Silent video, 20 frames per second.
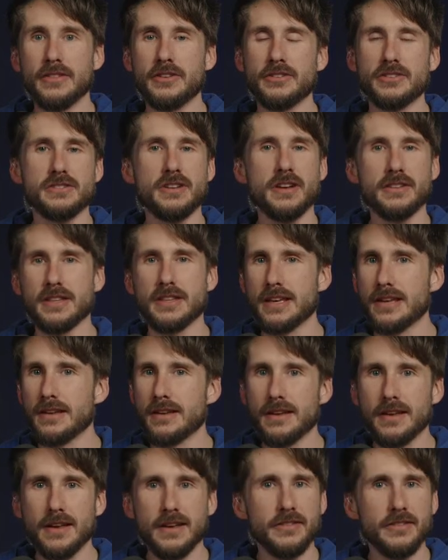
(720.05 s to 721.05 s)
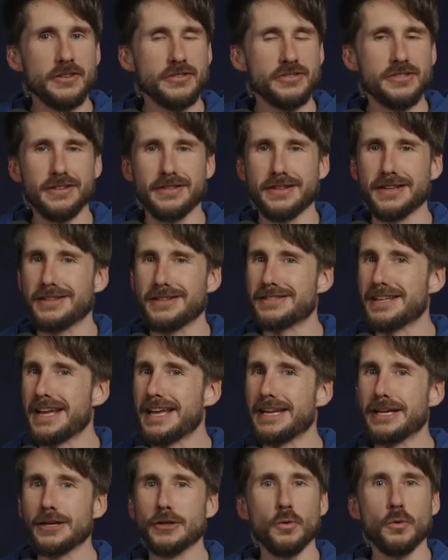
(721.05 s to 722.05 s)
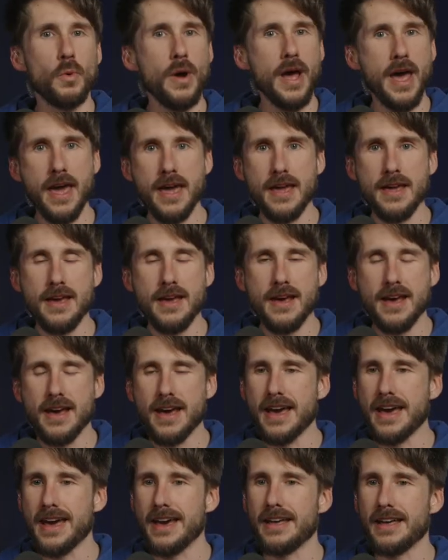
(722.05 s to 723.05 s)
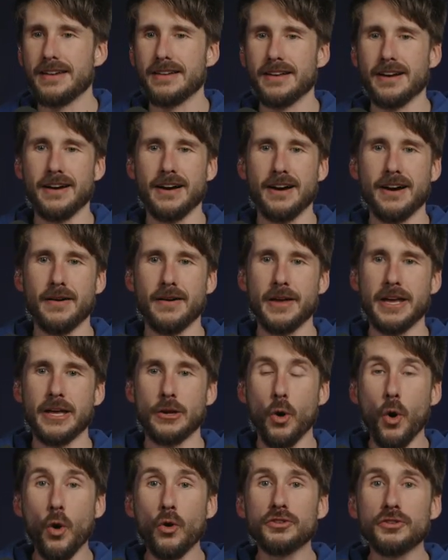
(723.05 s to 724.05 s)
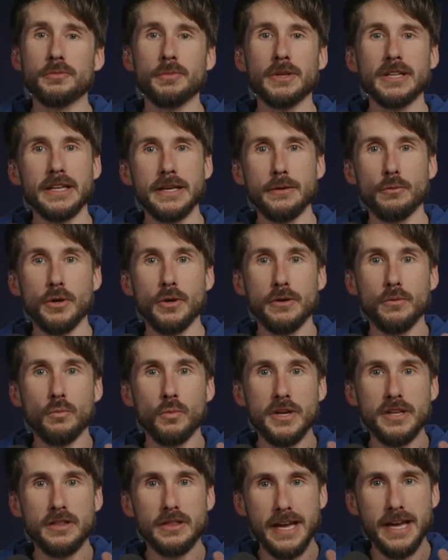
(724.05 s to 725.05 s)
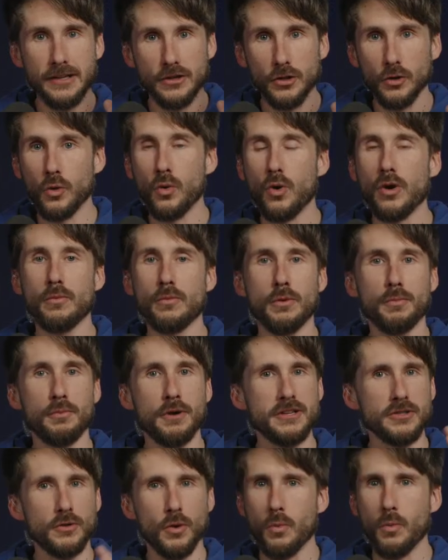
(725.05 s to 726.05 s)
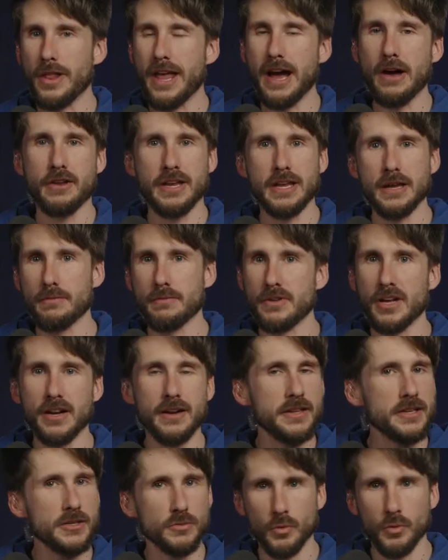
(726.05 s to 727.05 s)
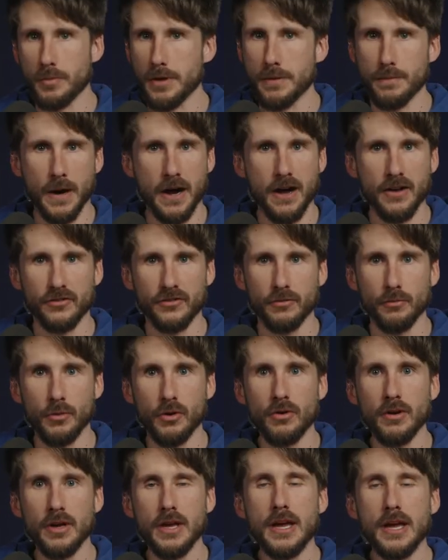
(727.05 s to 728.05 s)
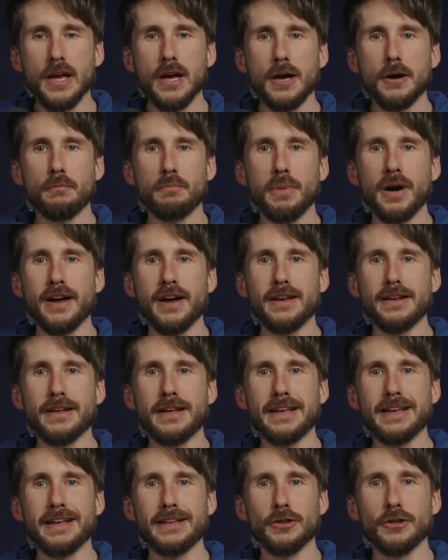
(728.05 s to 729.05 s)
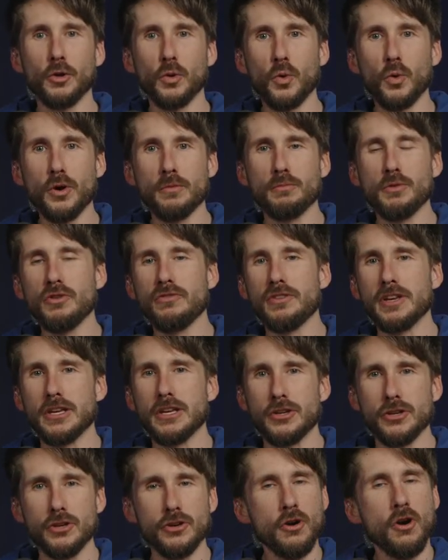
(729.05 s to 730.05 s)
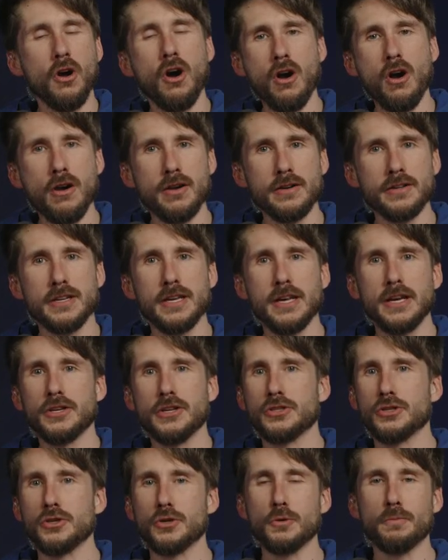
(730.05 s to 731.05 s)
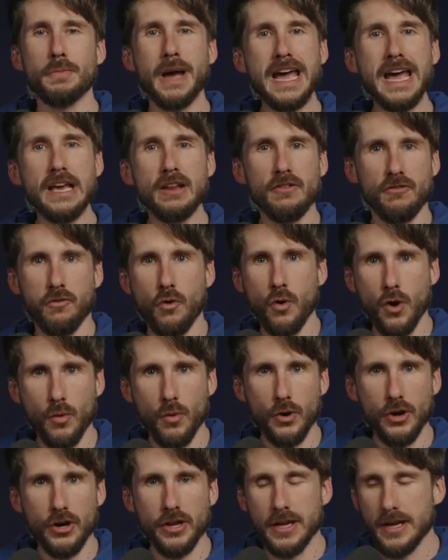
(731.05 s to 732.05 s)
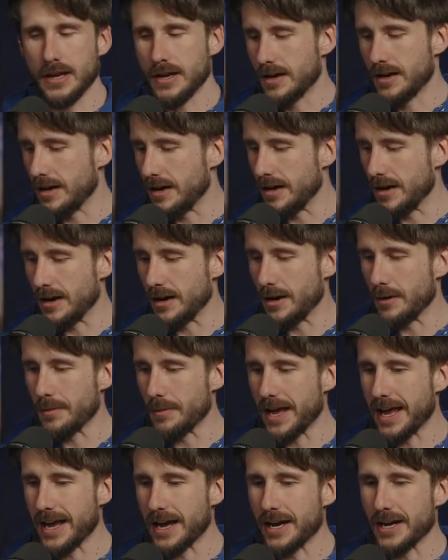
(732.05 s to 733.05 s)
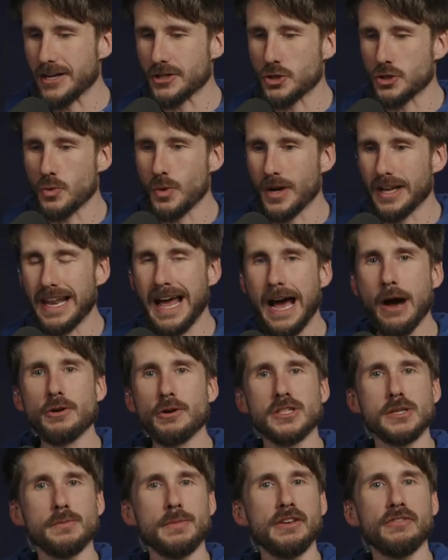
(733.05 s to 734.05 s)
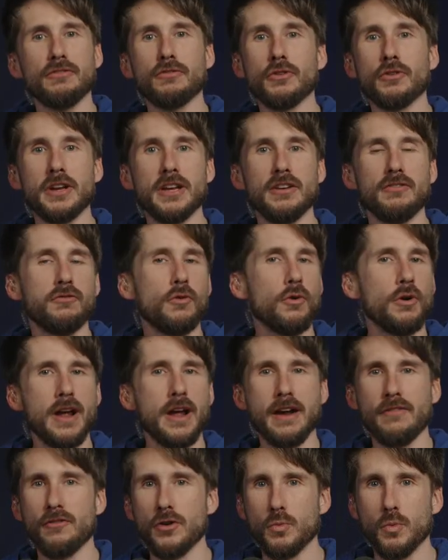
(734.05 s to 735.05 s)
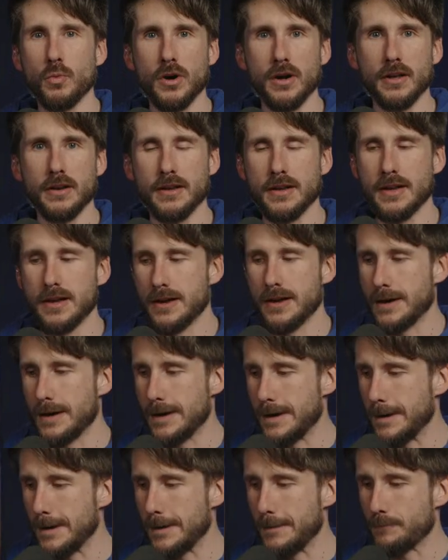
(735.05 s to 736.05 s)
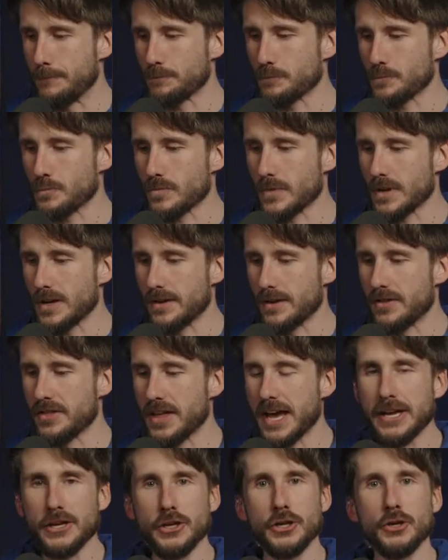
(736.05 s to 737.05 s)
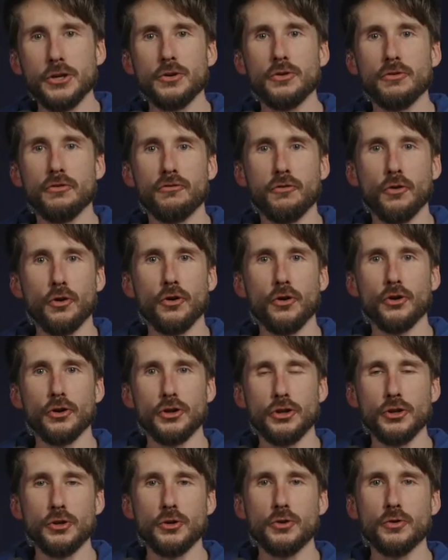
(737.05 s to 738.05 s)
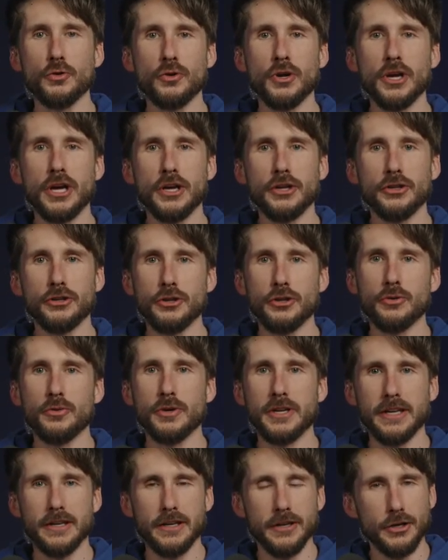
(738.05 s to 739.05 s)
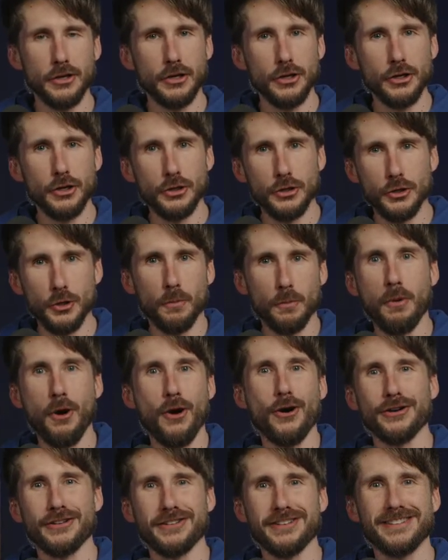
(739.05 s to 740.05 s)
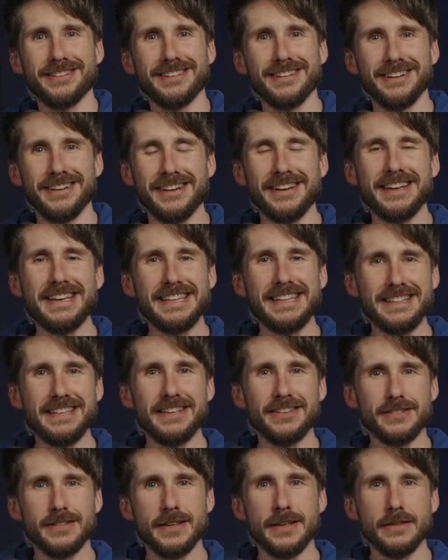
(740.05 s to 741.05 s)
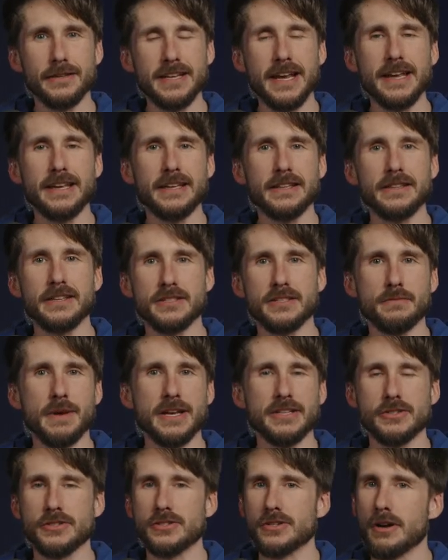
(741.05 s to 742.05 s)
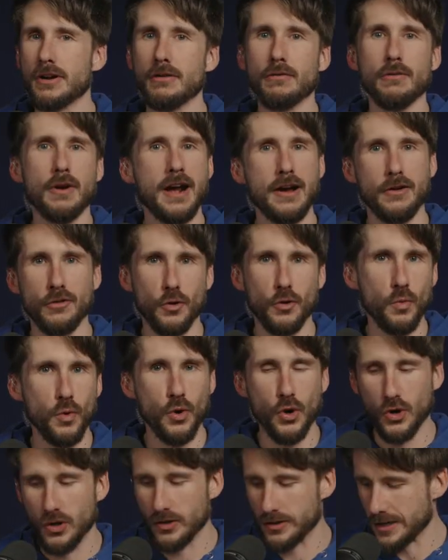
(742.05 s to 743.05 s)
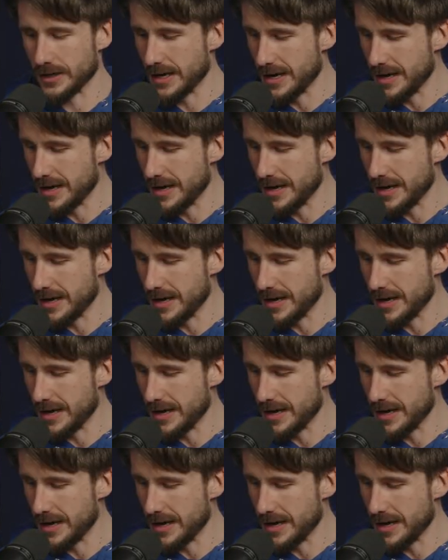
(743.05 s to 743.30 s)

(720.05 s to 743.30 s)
There's nothing there's nothing standing in the way way. And, uh, and ultimately, we, we thank the Lord and we praise the Lord. Without Him, none of this would be possible. But the Lord moving in your heart to pay it forward, um, uh, to allow it to be free for everyone. Um, thank you for you doing your part uh, in this, in taking this message around the world.